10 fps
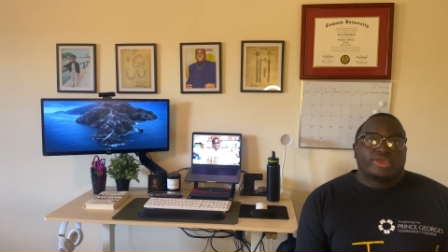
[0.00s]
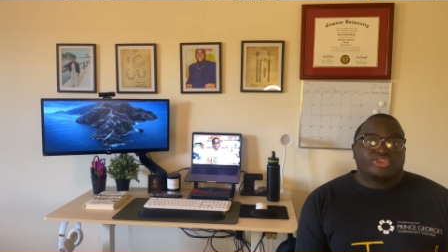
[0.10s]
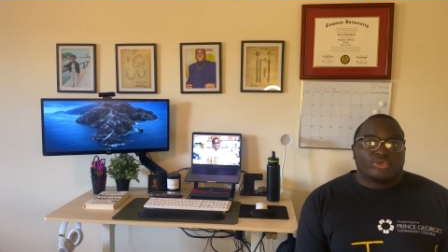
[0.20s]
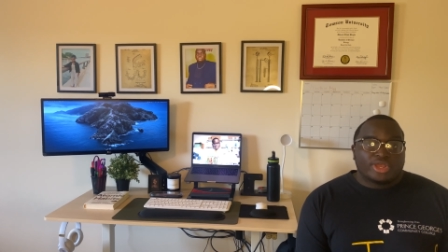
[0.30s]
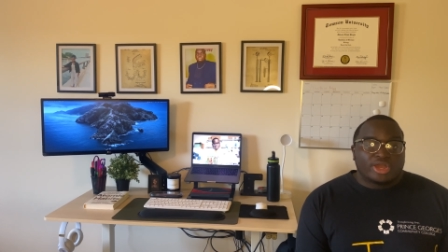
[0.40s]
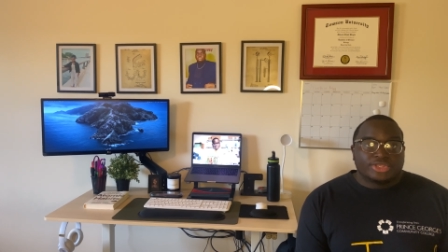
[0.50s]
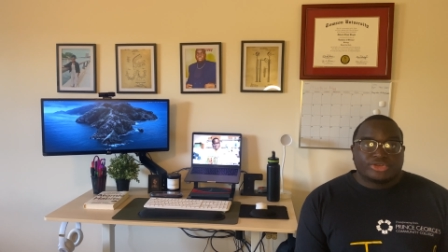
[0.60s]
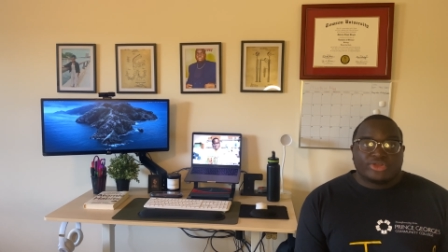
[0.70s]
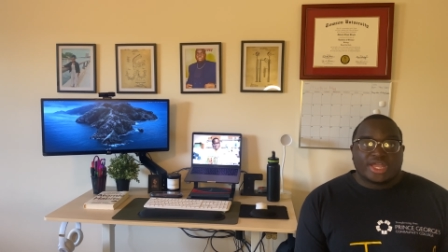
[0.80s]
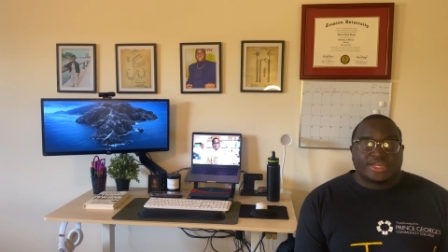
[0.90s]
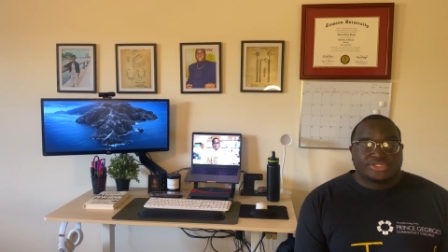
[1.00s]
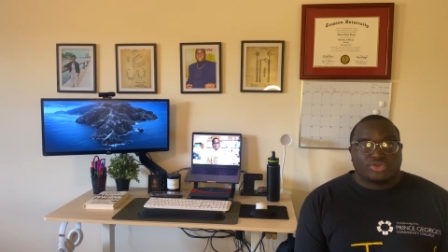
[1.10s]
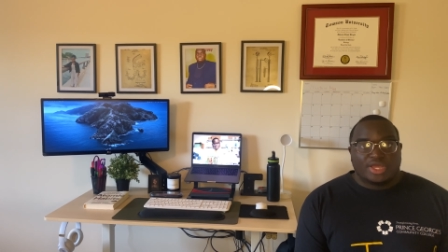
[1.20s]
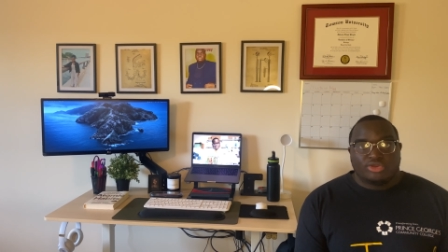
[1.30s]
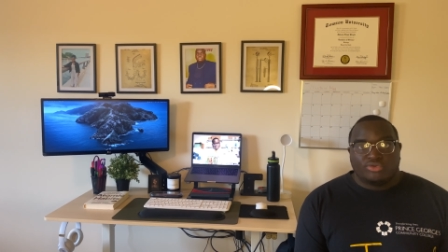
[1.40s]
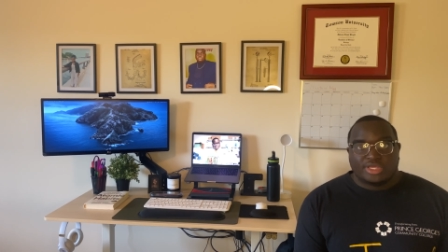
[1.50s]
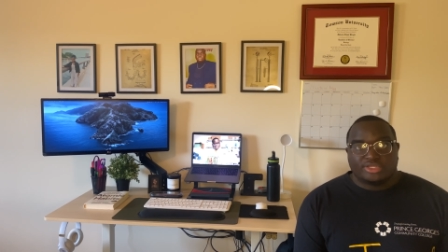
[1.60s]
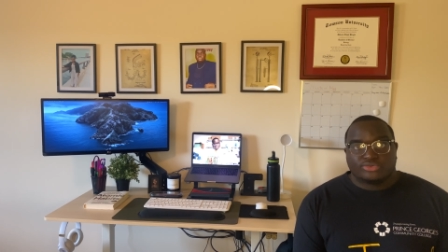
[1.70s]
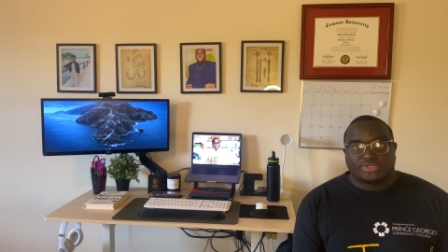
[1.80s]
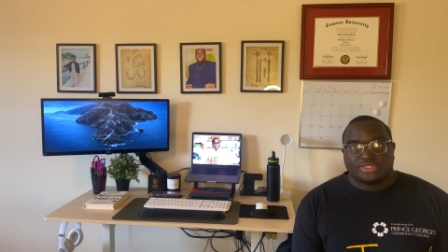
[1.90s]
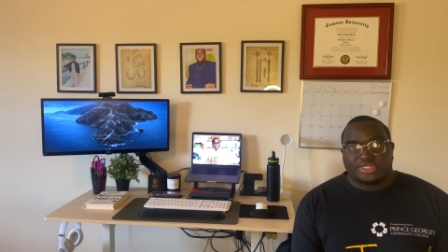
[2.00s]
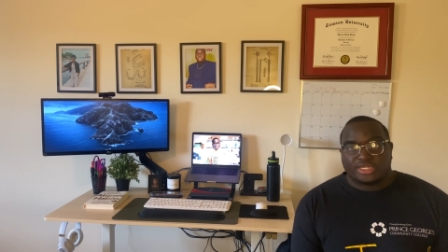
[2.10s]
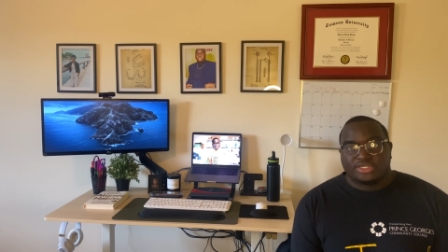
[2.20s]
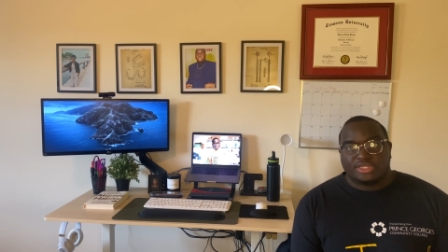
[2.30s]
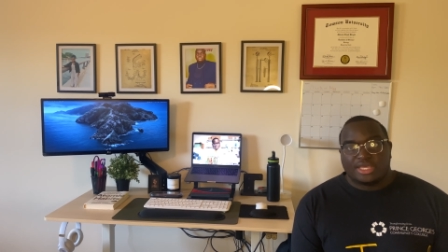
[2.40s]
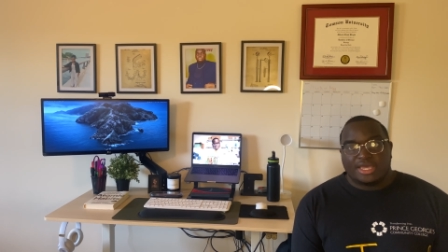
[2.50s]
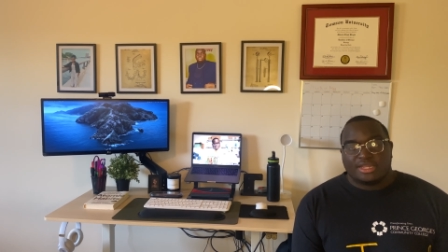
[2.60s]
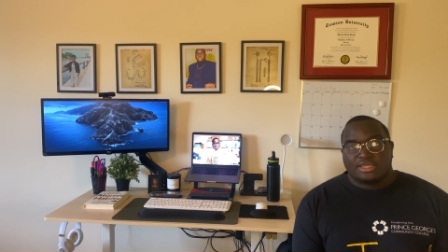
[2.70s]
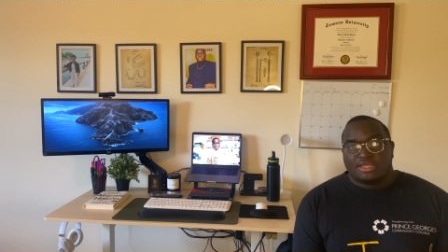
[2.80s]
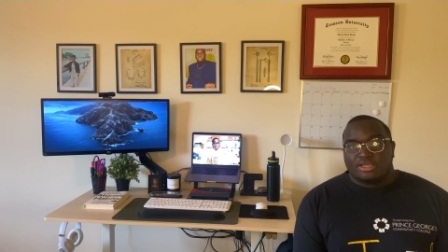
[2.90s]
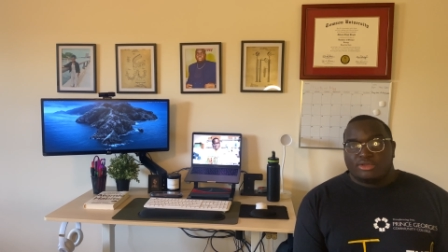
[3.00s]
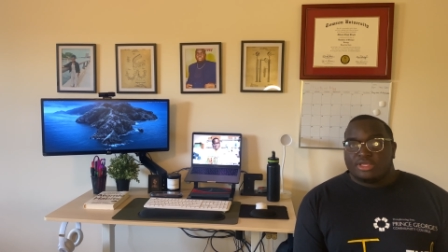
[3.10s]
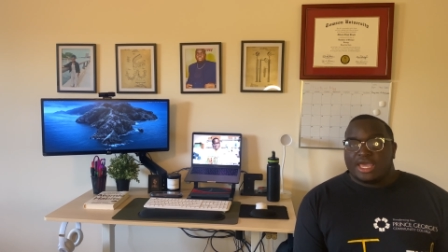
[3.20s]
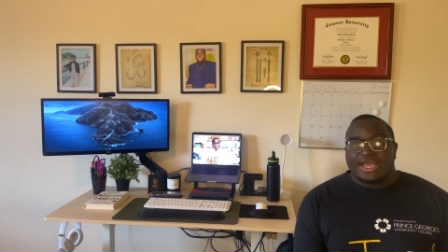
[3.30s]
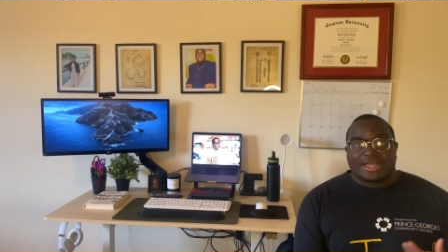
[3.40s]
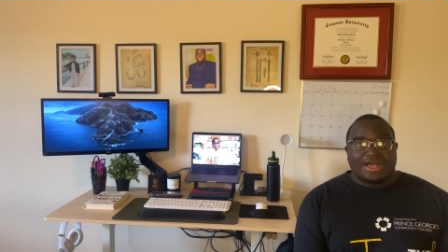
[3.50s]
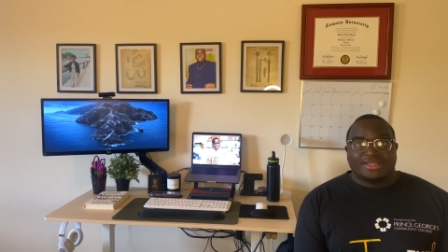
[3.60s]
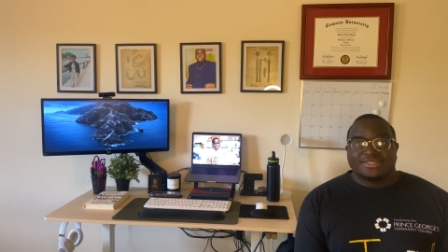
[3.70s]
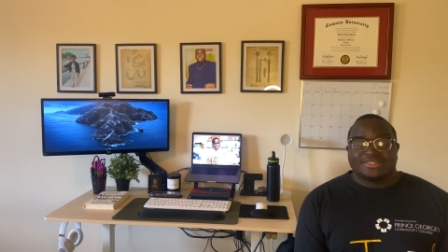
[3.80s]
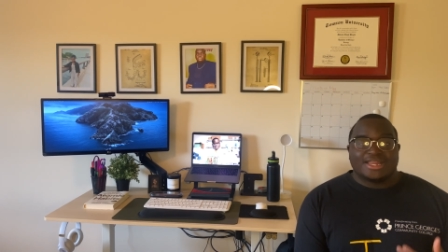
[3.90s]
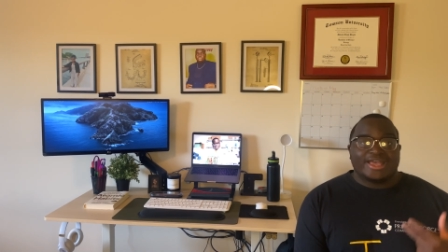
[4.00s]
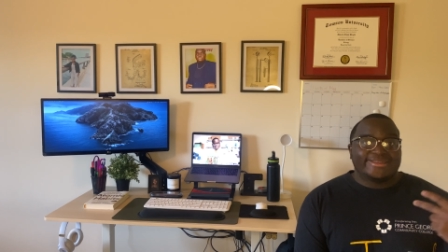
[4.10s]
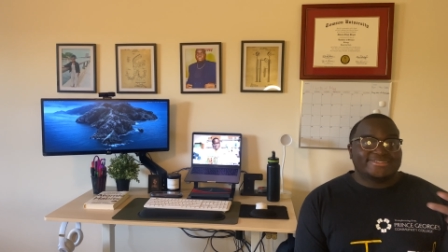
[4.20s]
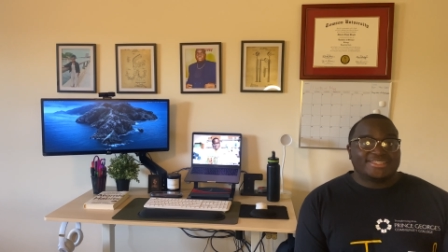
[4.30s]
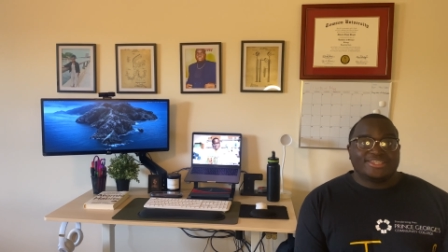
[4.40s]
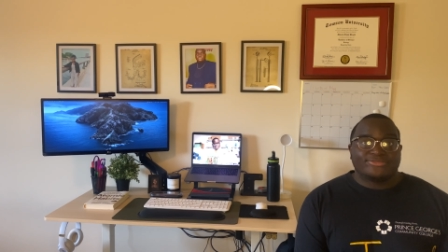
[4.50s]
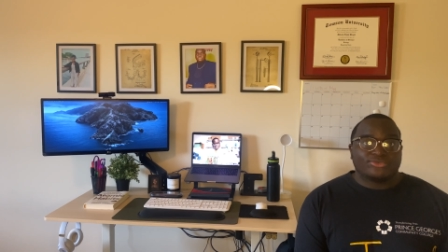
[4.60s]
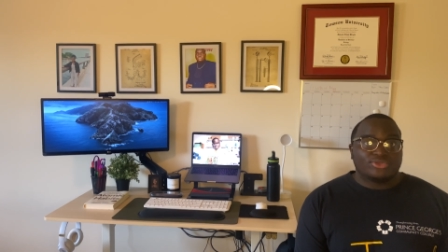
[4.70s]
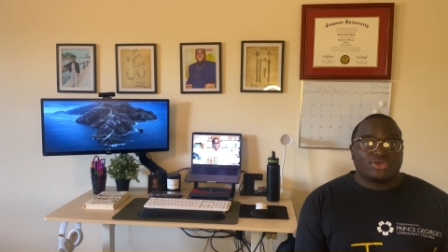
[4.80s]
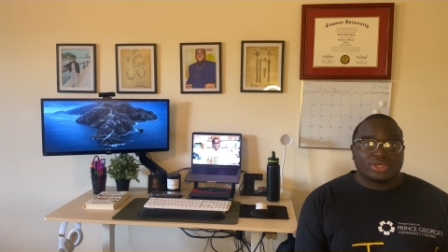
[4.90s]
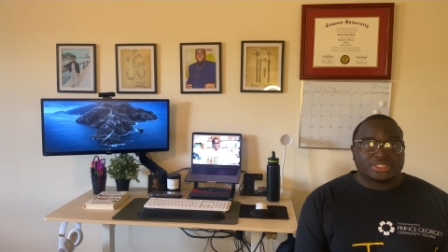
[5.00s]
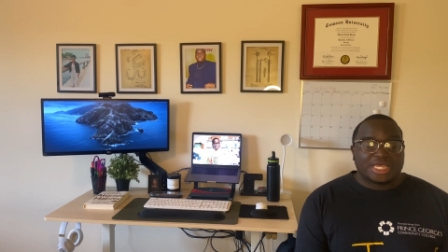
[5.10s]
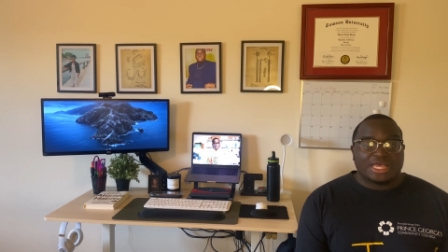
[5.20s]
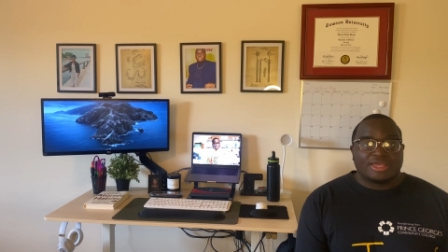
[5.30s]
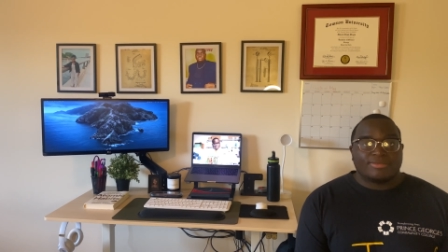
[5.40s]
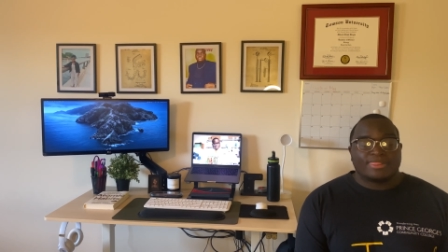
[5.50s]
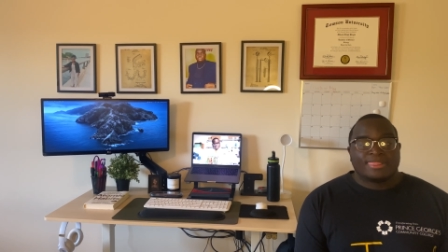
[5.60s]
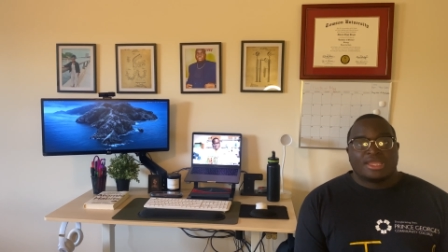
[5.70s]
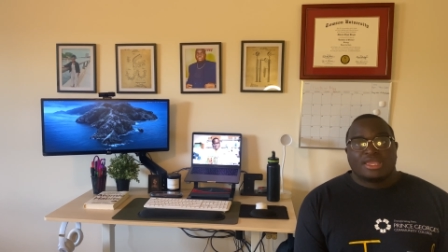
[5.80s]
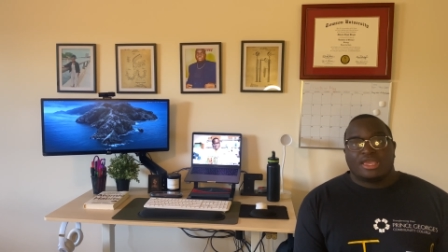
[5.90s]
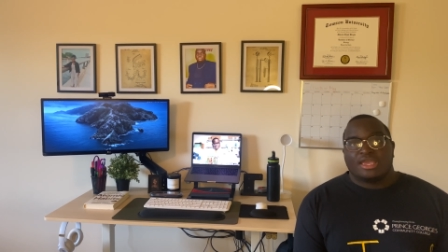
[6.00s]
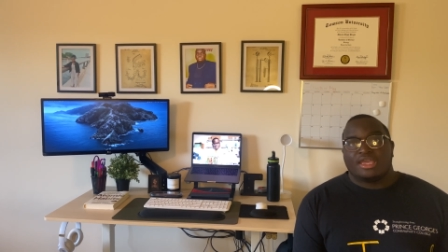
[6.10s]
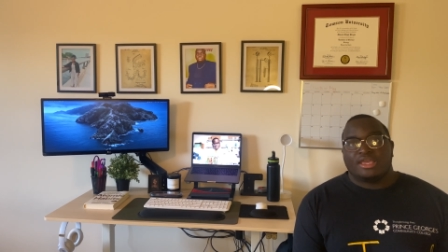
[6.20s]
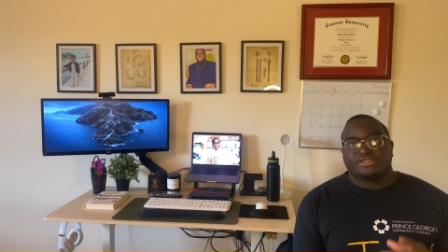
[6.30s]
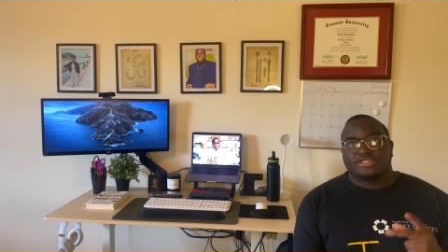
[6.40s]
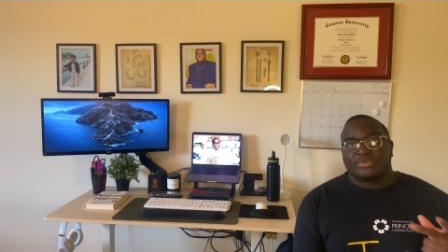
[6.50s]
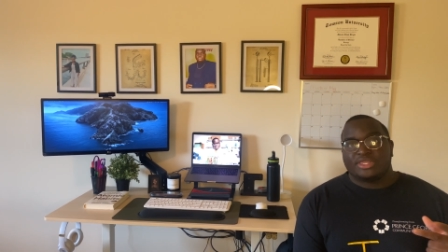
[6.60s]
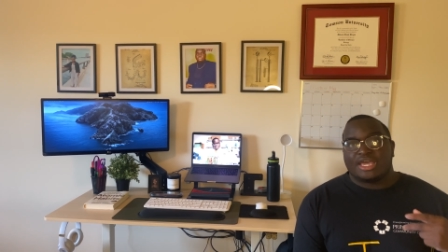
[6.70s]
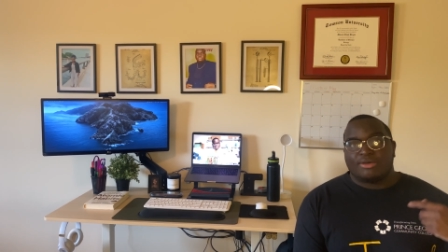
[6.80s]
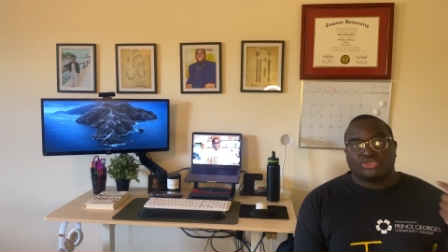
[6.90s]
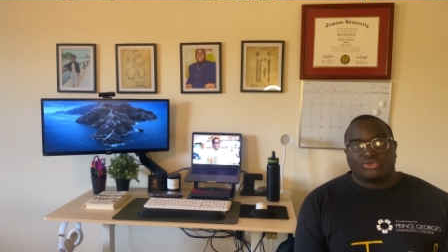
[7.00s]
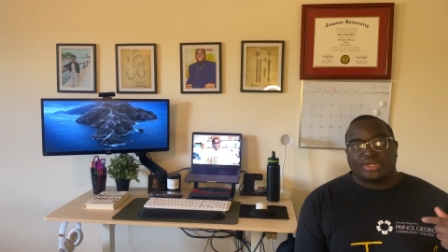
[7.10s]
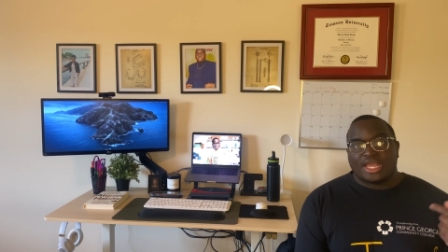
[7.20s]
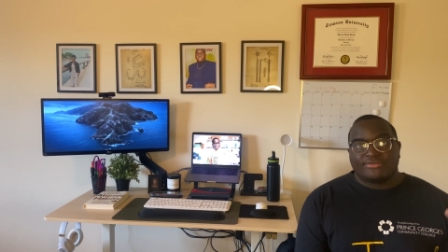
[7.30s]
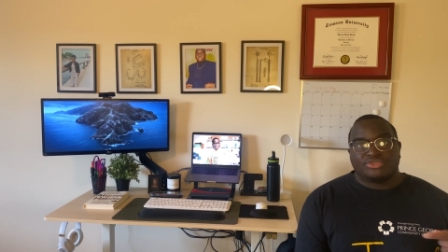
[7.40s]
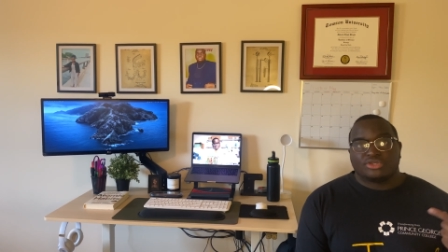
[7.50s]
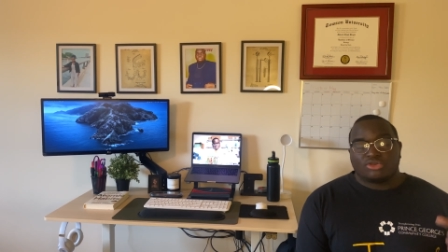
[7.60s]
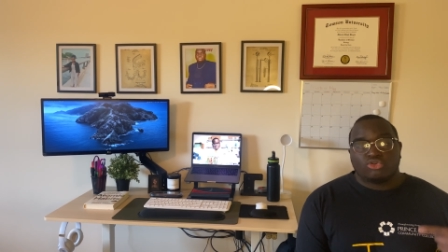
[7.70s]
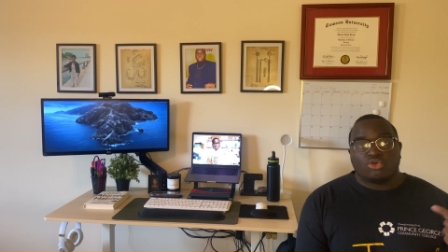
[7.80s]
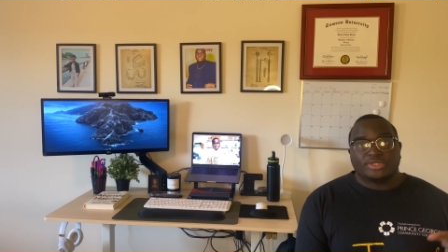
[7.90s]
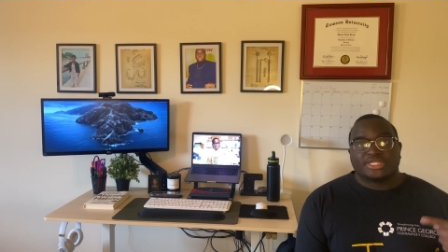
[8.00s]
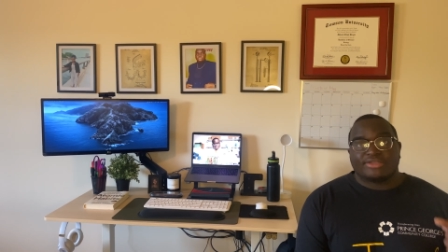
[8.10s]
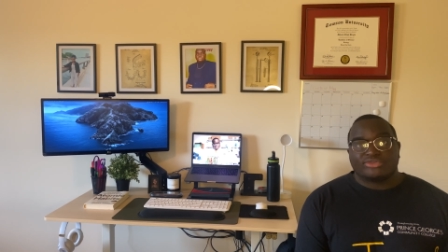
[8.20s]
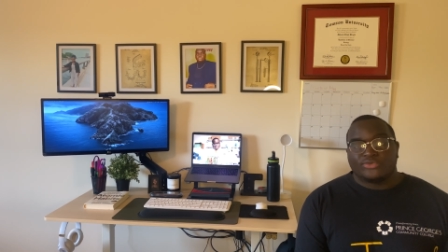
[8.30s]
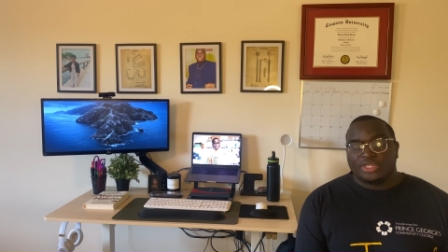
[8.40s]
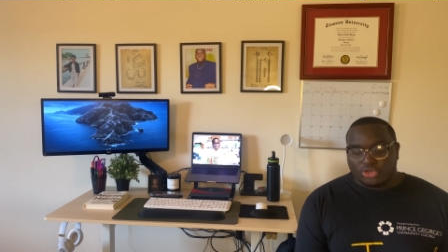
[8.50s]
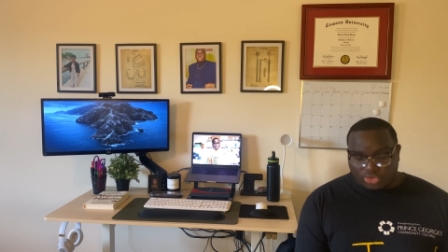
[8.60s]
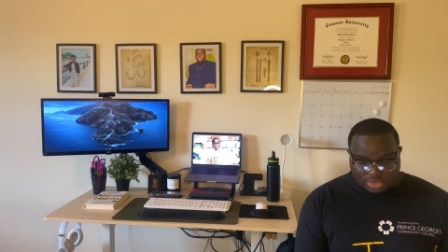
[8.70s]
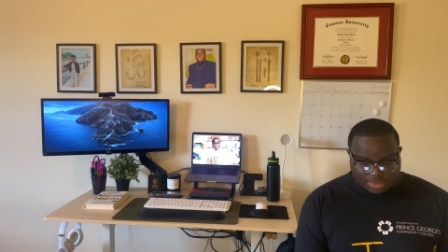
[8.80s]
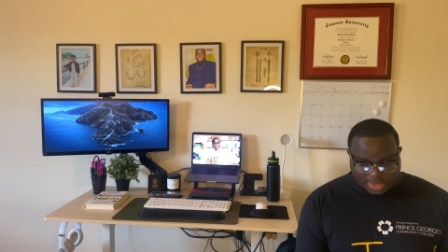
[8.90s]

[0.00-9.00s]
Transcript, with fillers: During undergrad, so I knew that this was a section that had content that I hadn't seen for a long time and something that I was going to have to, going to, have to relearn.